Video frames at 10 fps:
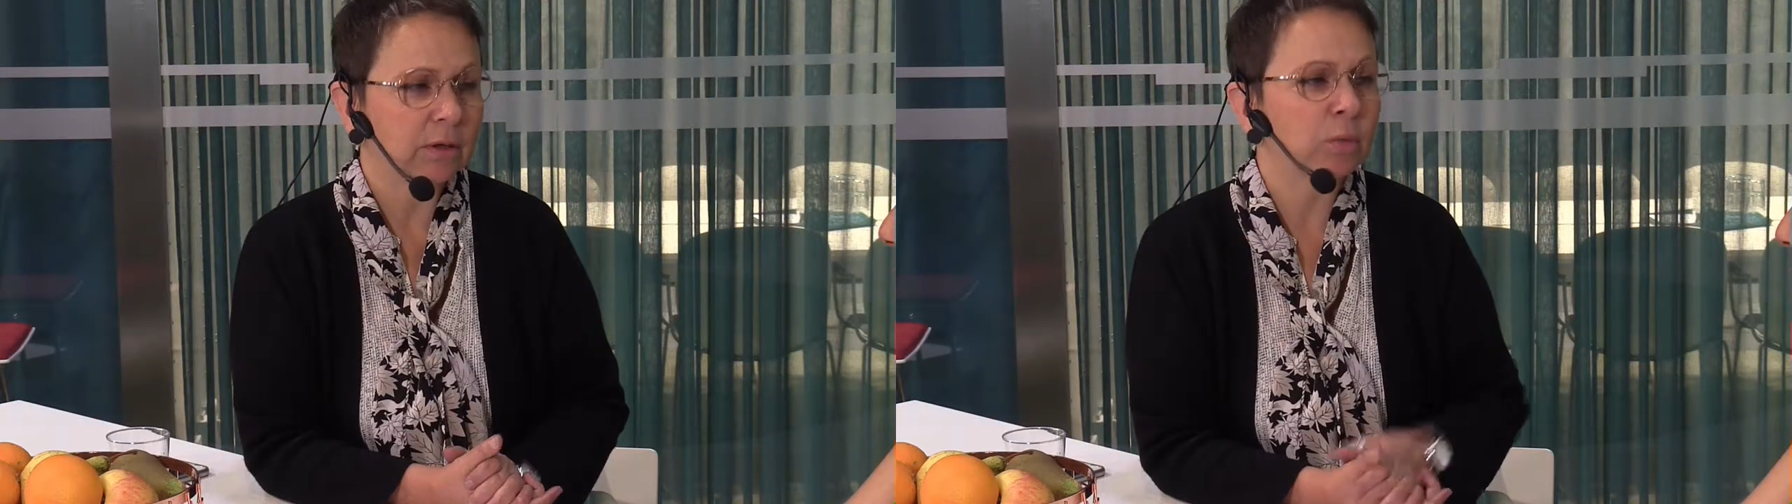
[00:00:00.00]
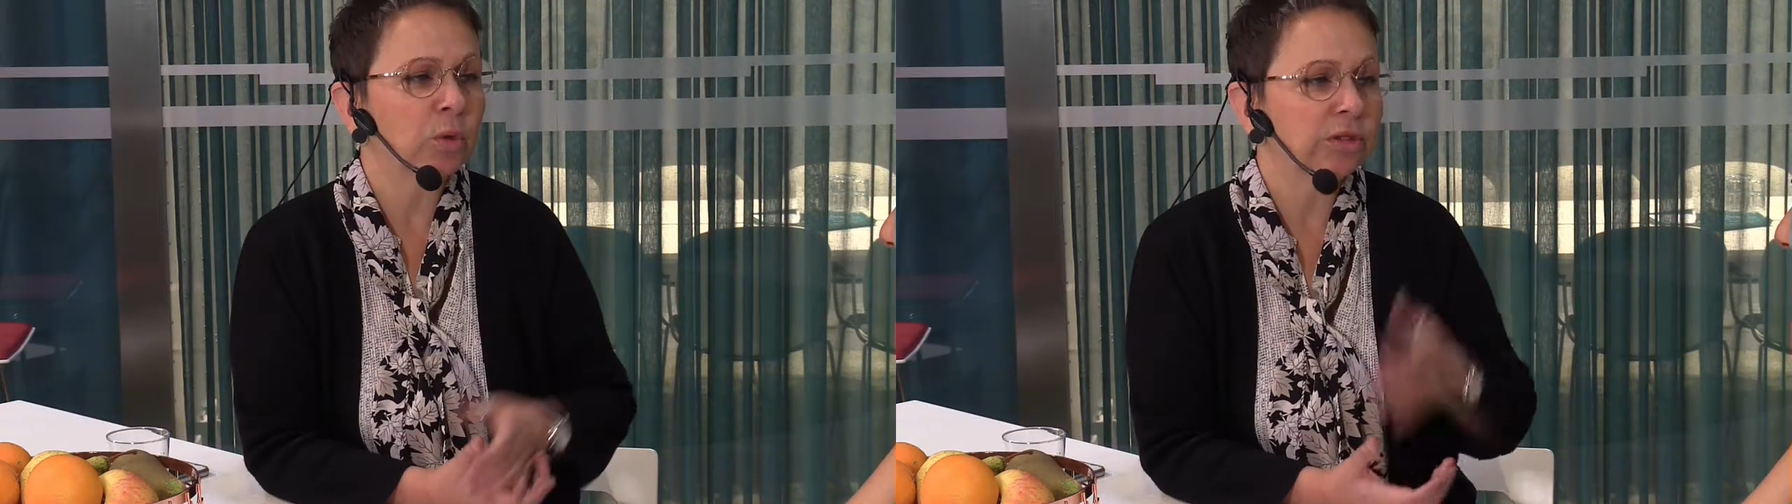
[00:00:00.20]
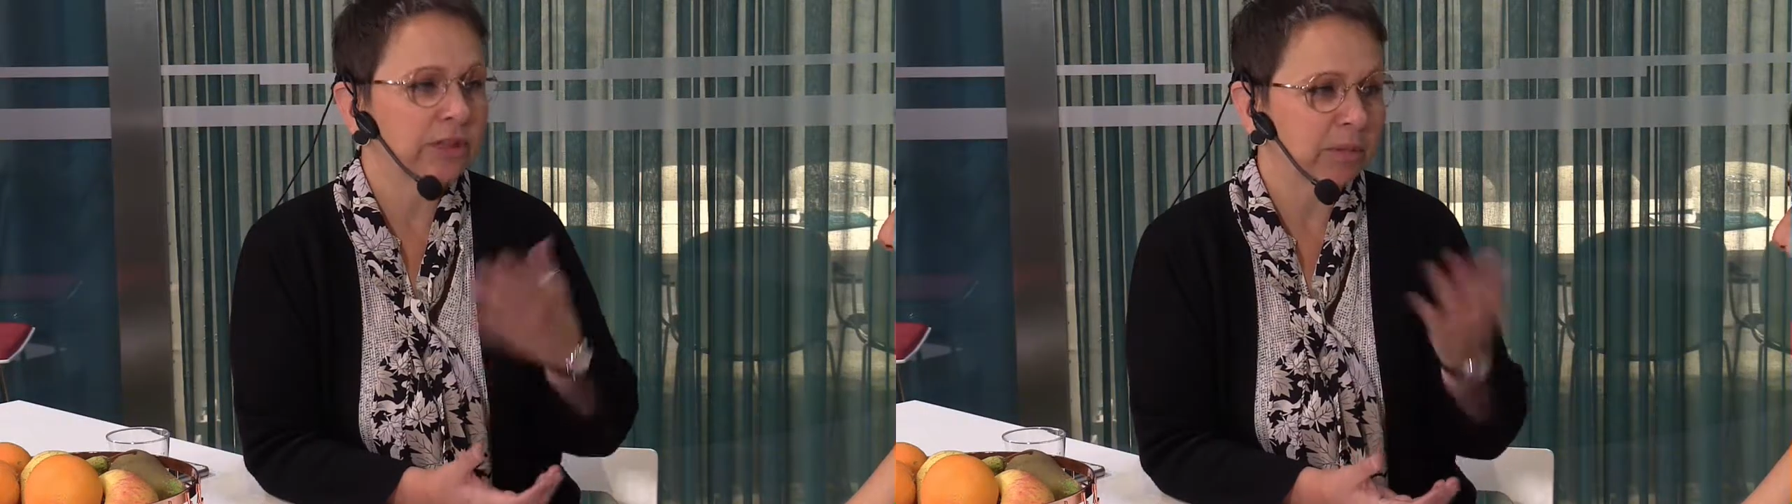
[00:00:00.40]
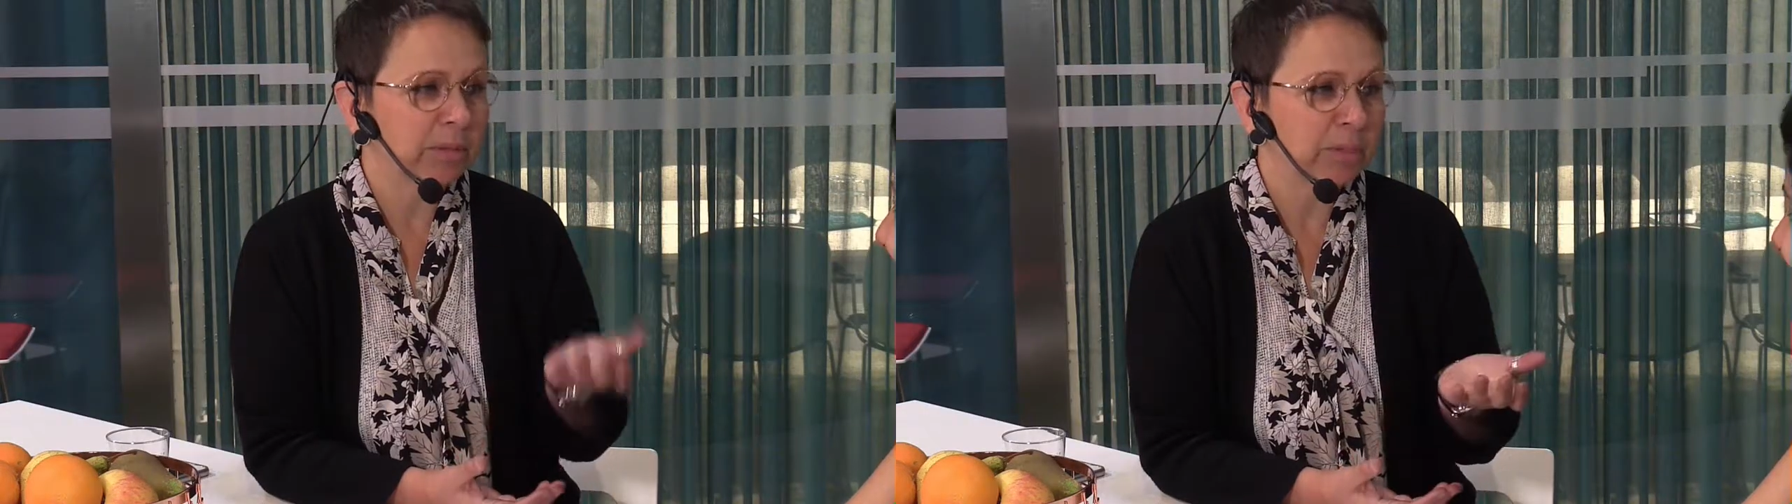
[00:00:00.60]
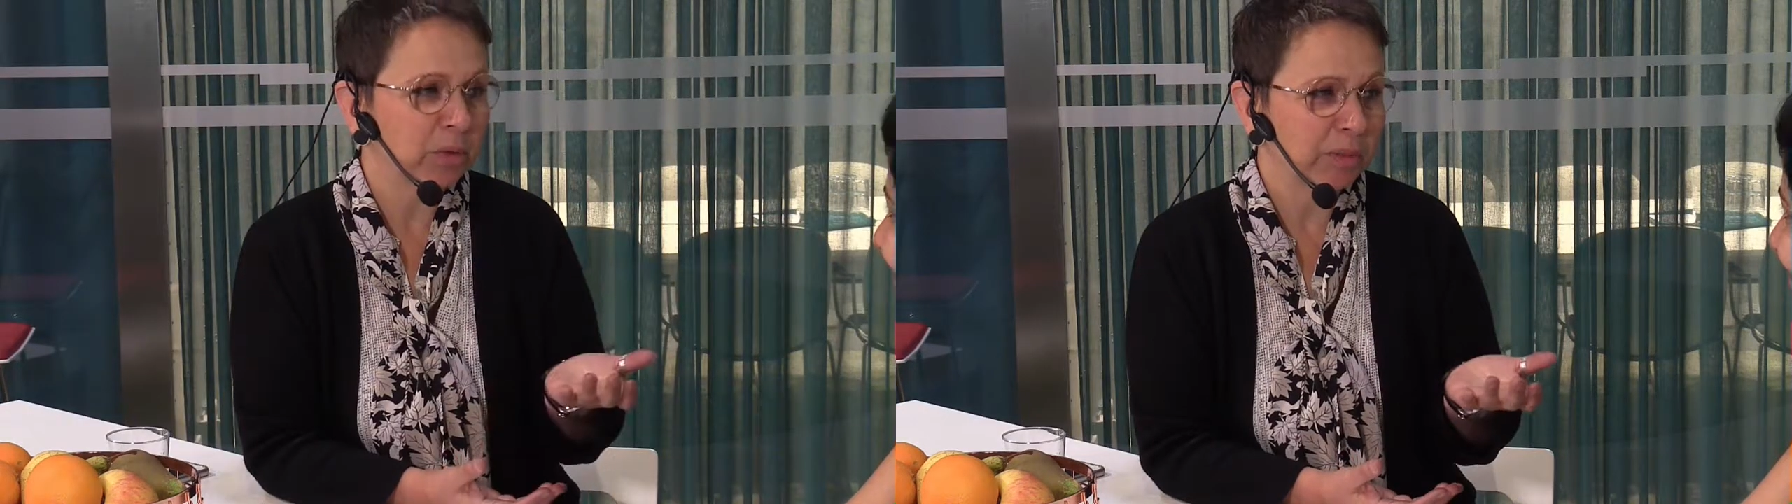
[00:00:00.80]
What can
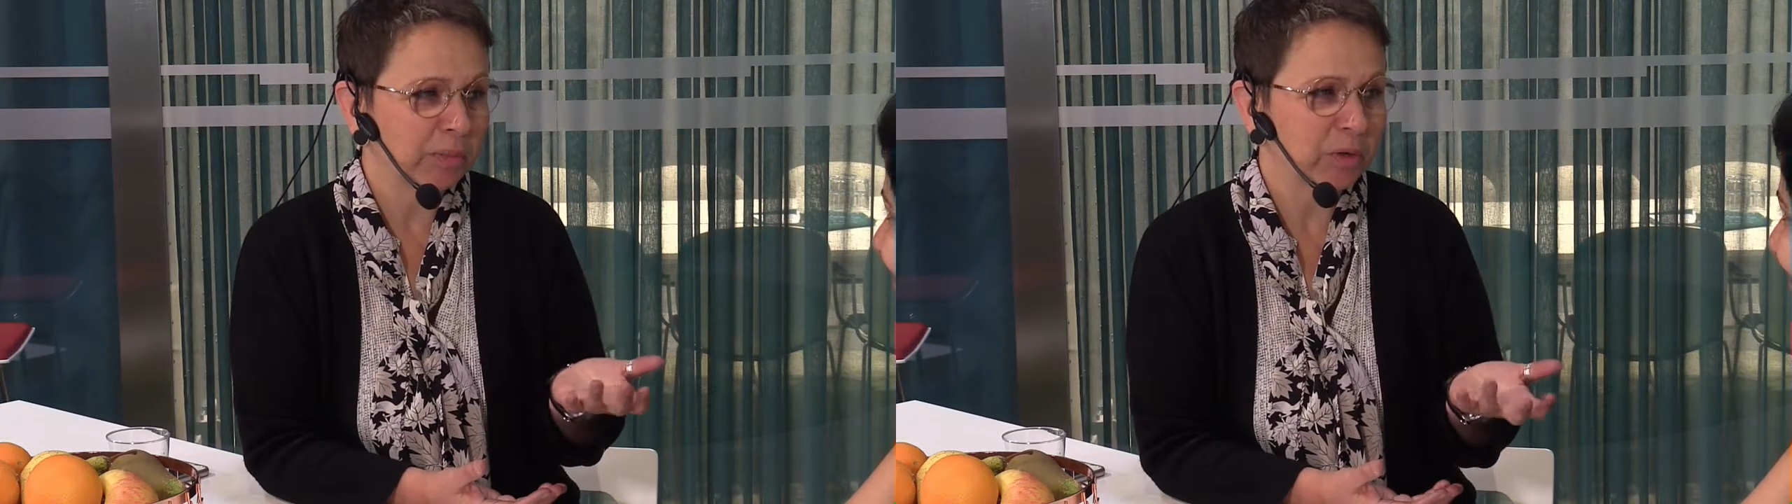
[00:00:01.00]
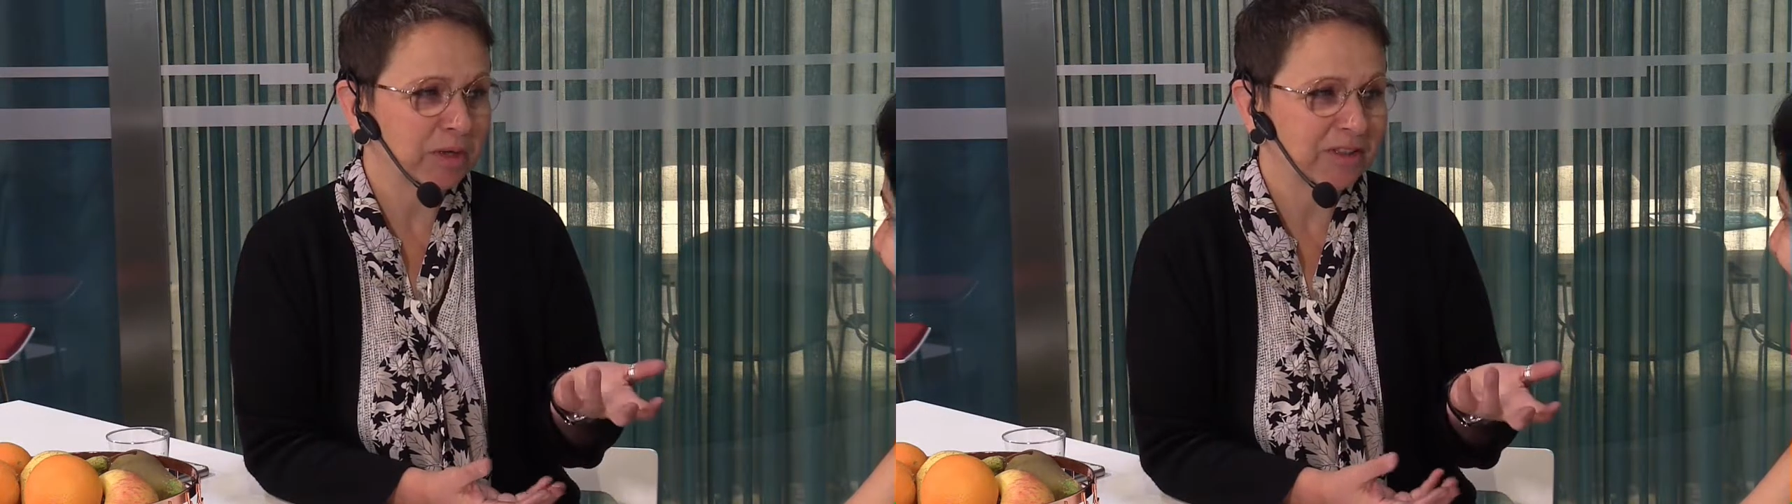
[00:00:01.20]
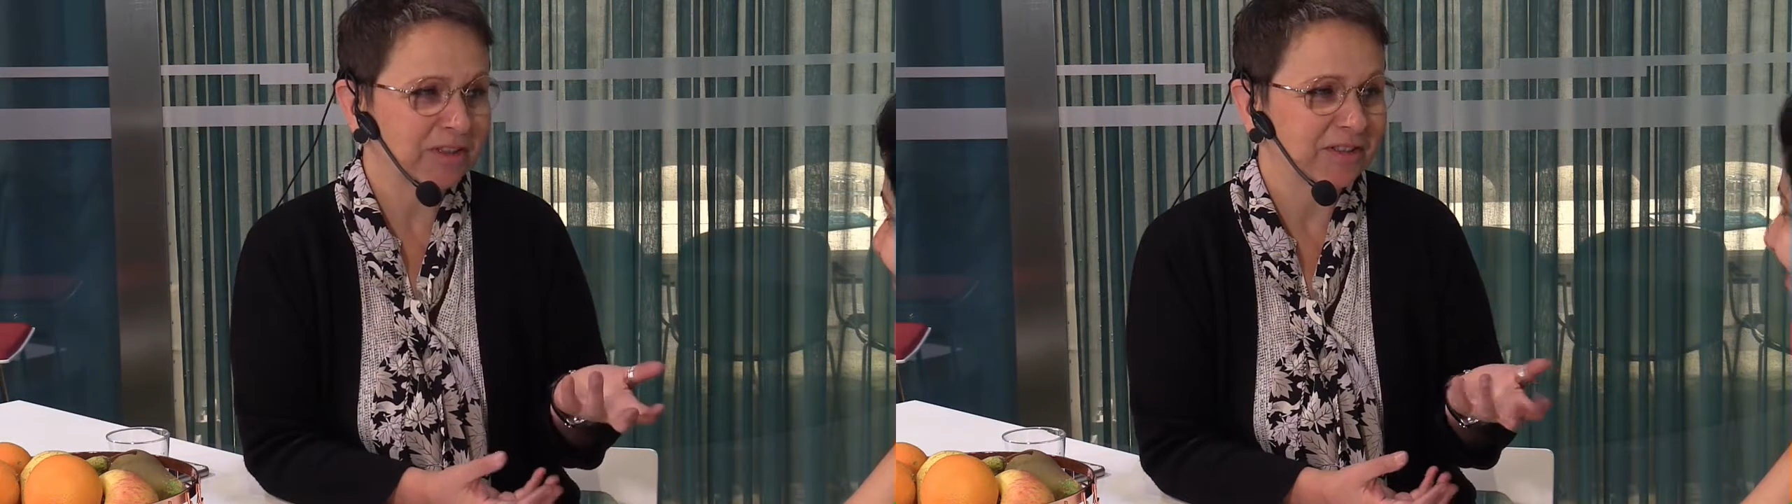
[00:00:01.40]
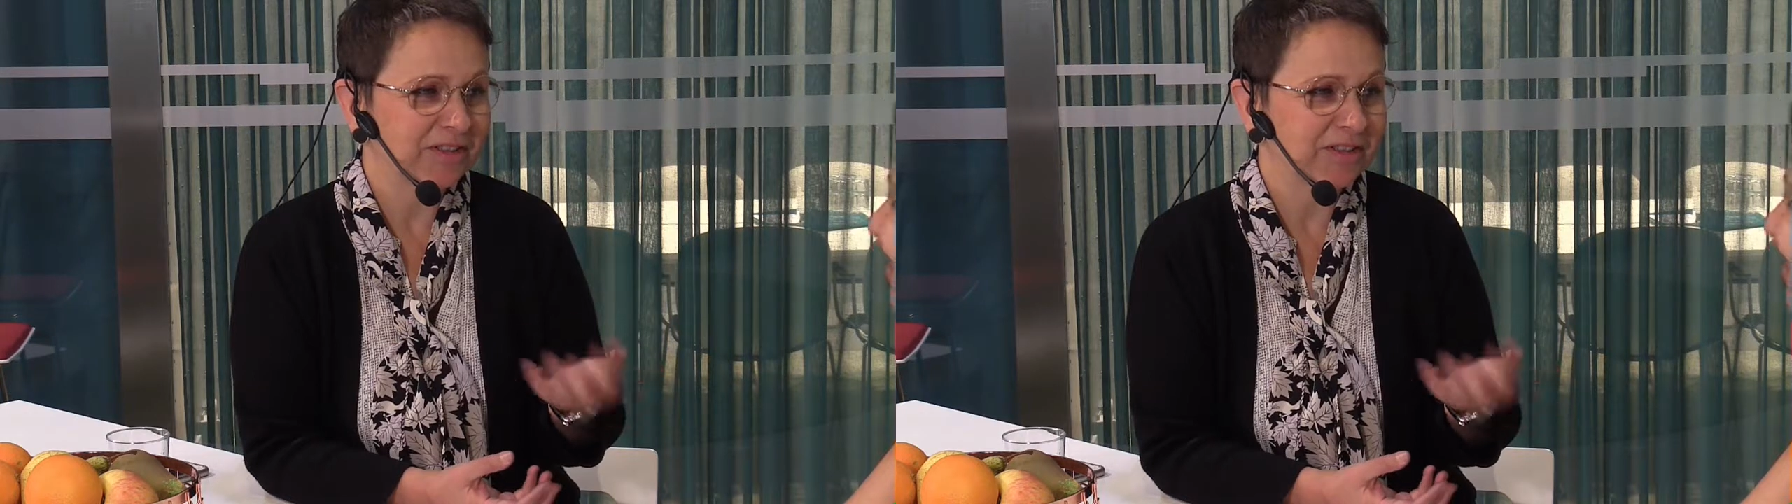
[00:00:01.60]
be more important